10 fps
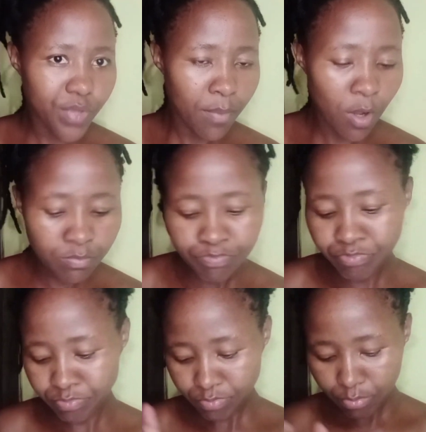Yabo?
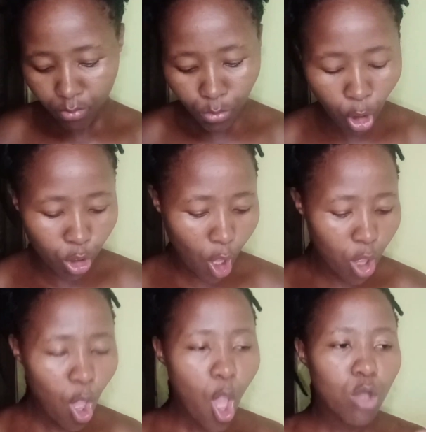
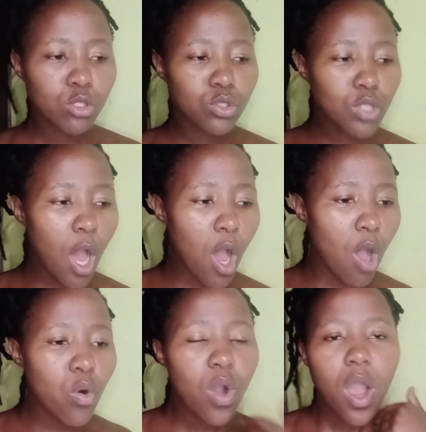Okay,
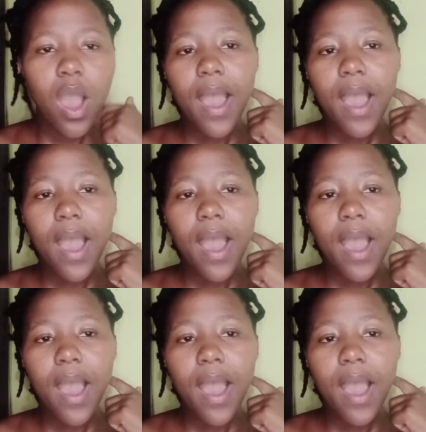so